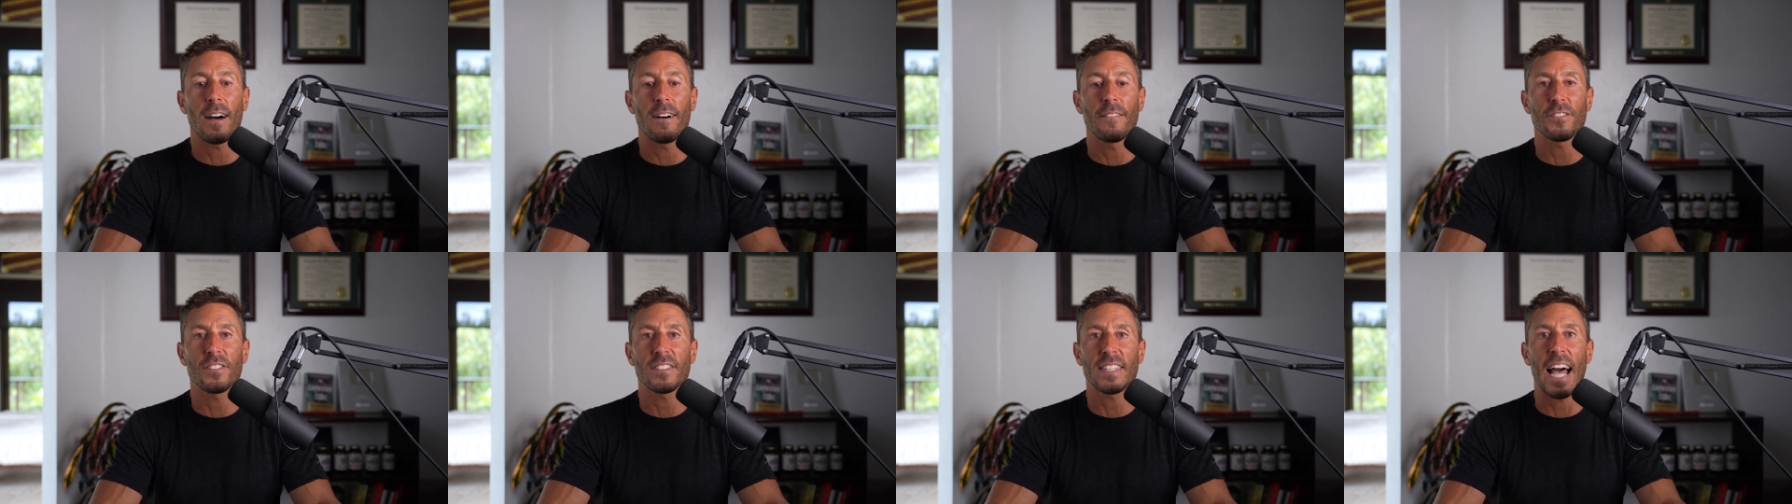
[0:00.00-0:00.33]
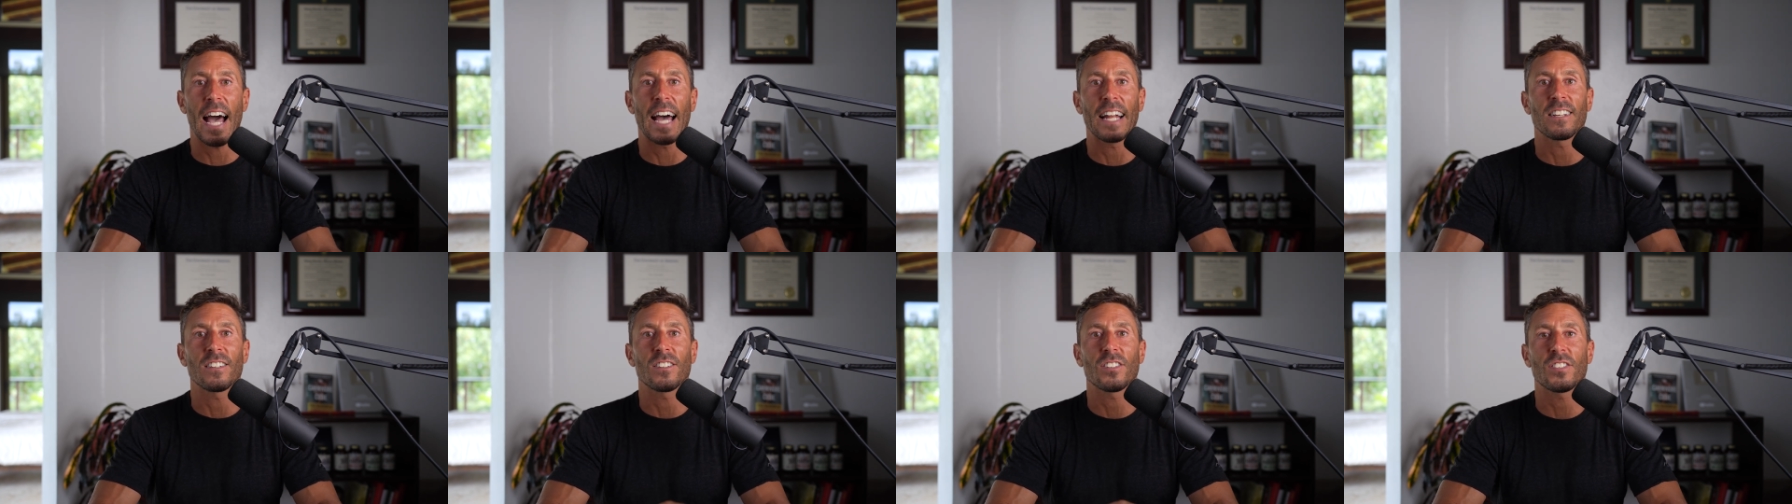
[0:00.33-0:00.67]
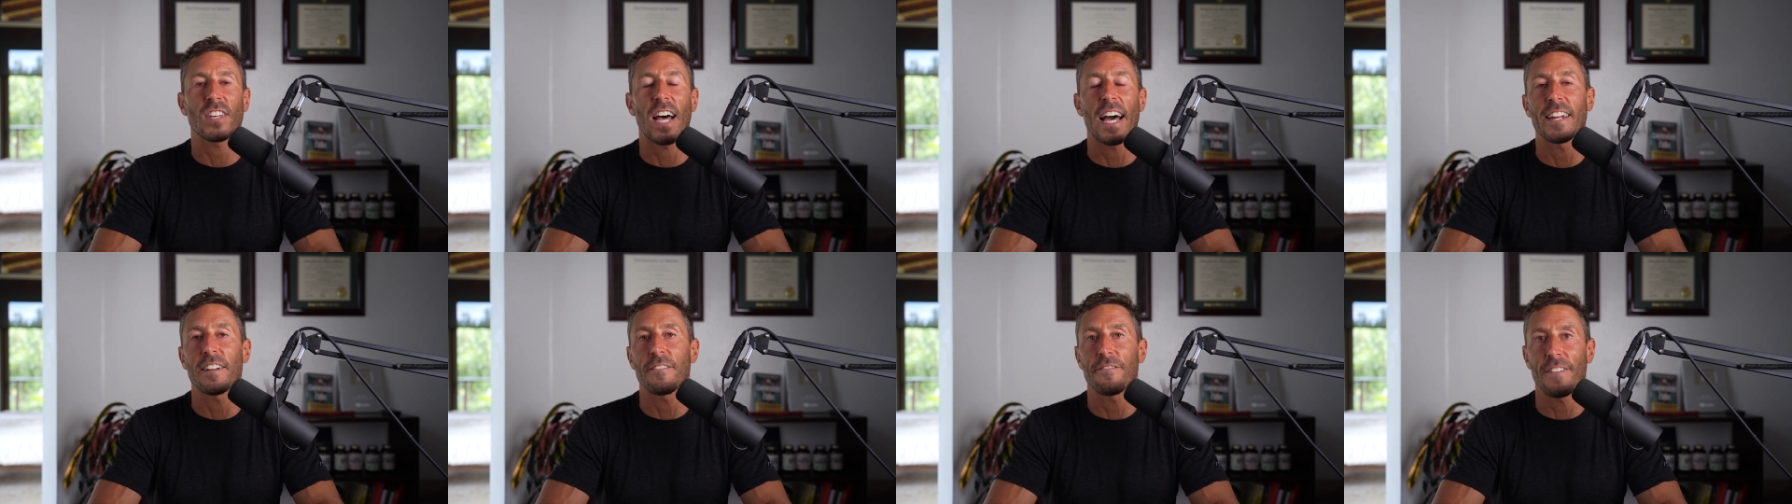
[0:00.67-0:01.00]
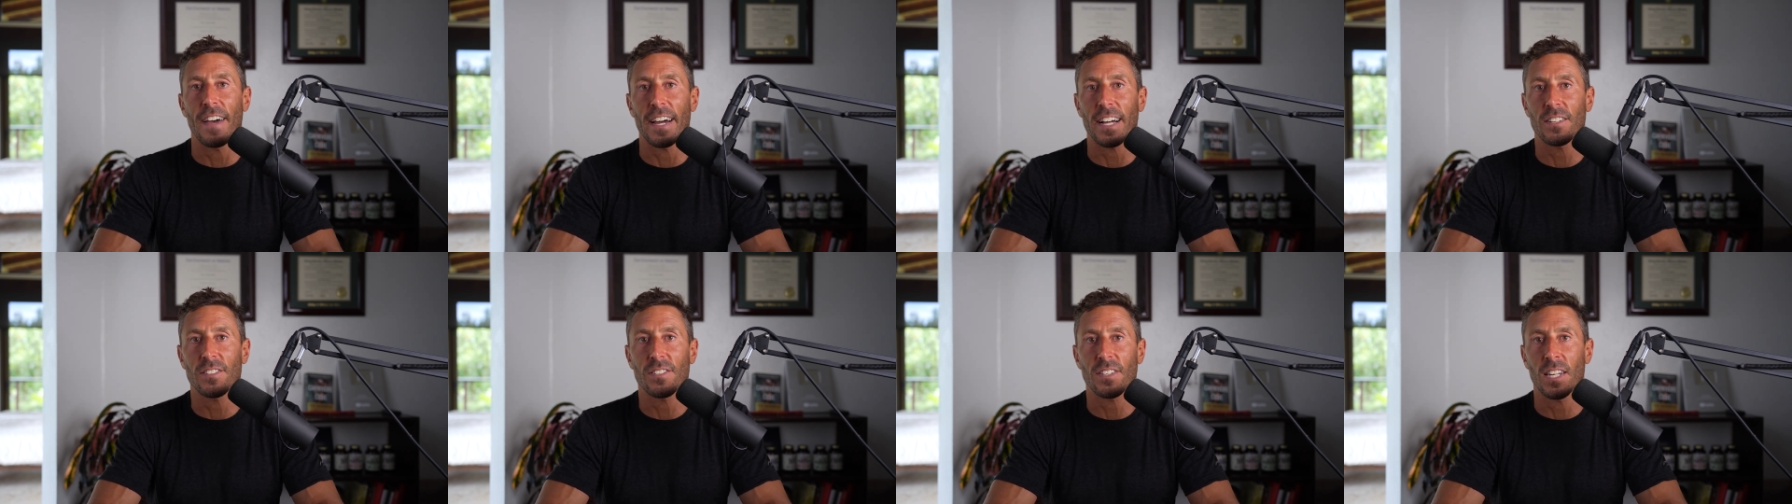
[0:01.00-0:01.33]
of statin side
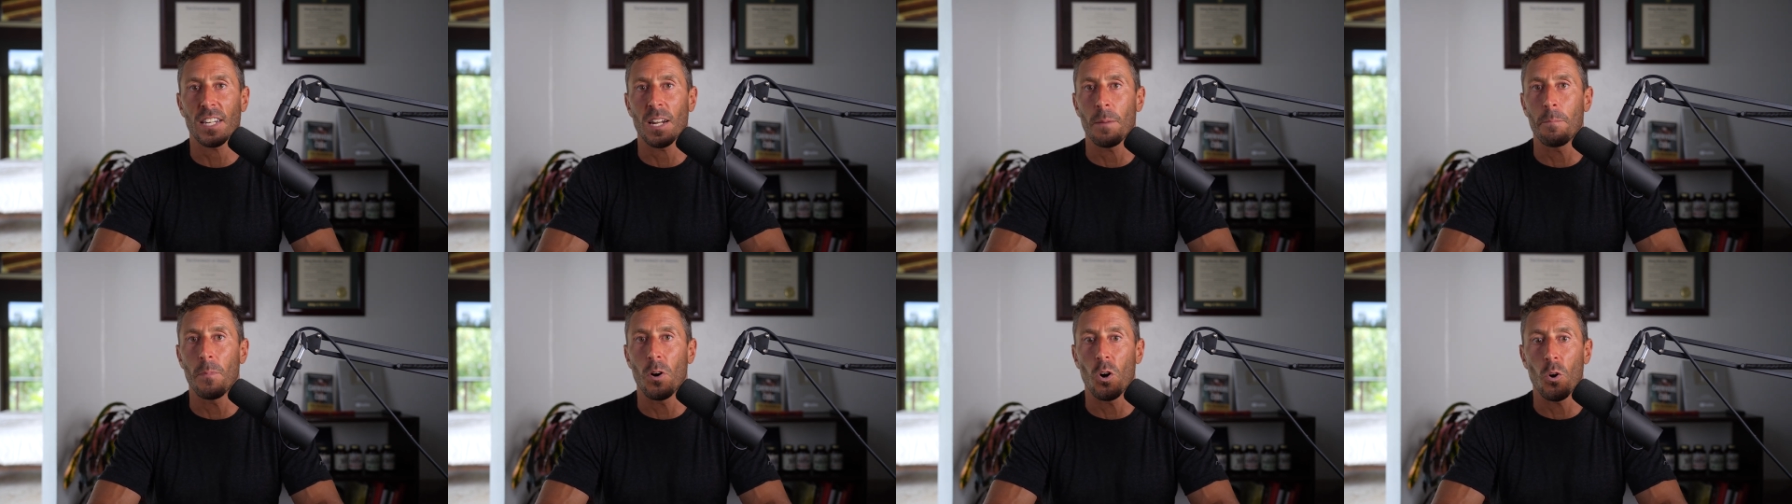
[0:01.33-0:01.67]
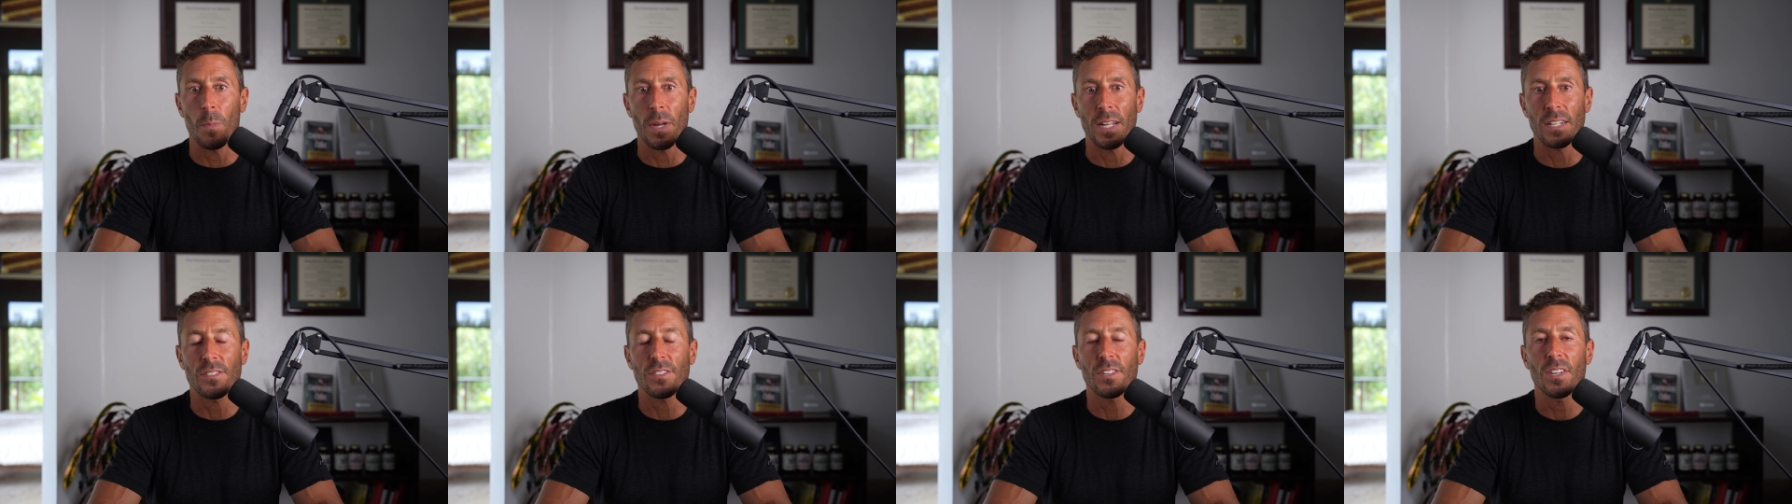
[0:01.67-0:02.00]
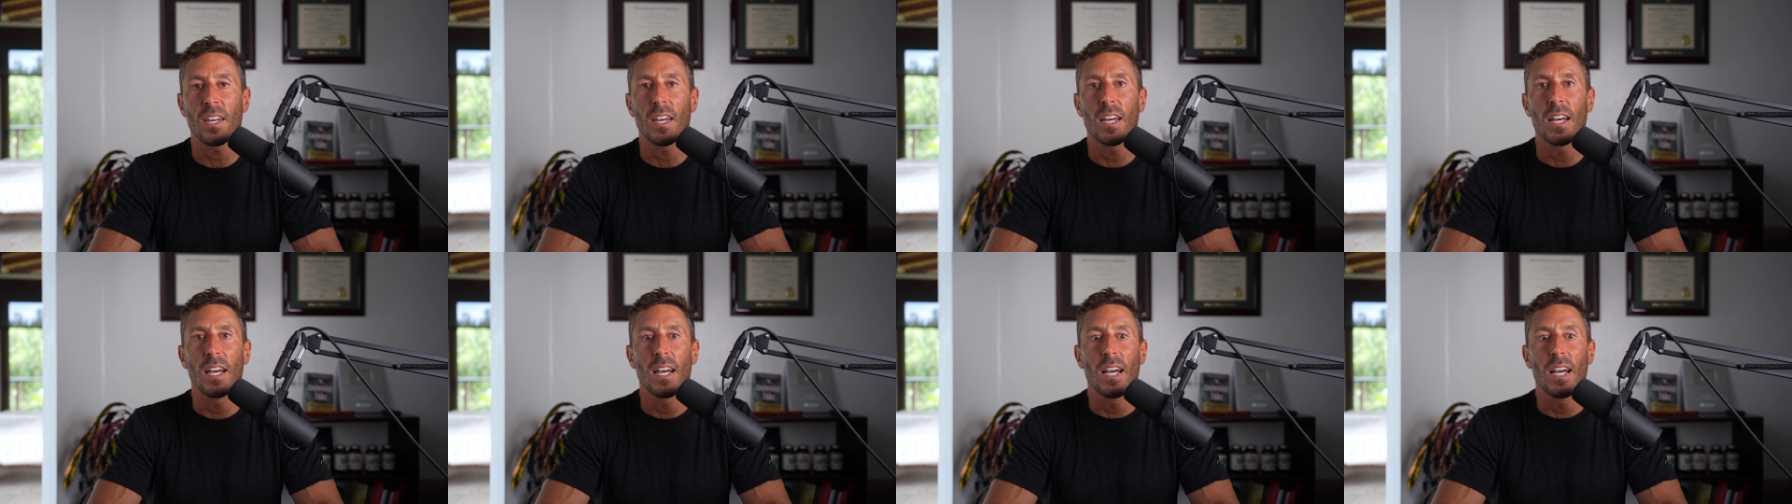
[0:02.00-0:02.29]
effects in a moment.